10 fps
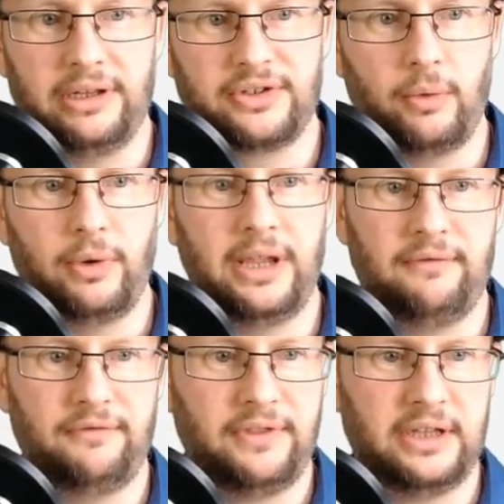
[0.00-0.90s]
So we
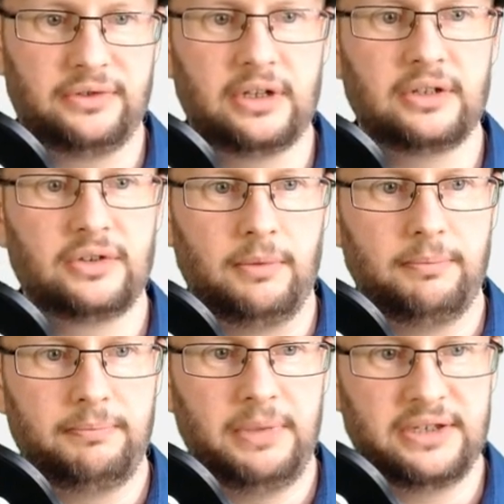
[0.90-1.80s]
have things like
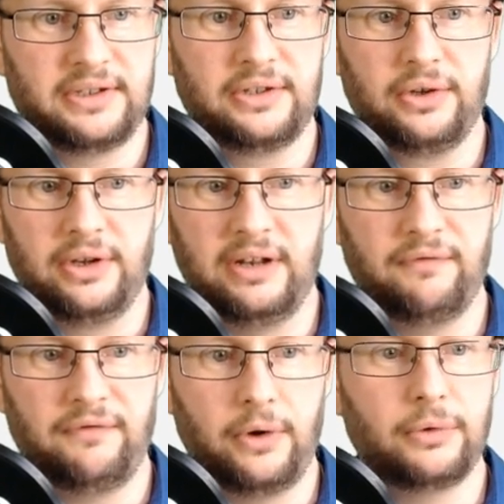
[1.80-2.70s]
.biz,
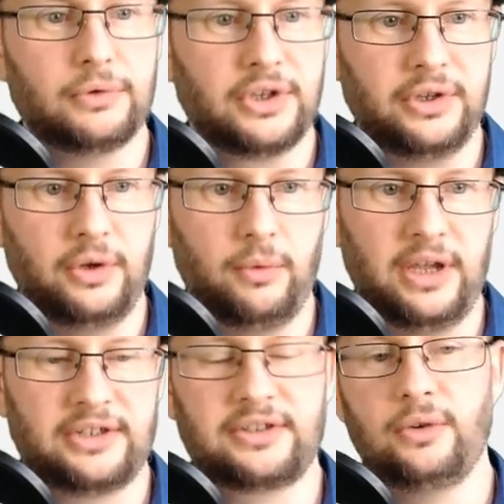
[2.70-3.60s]
.info,
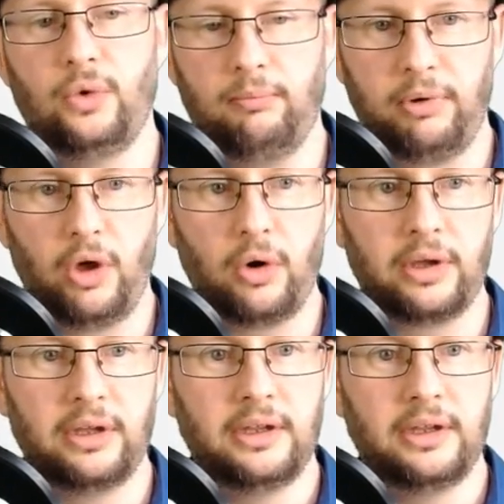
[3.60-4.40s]
.us, blog,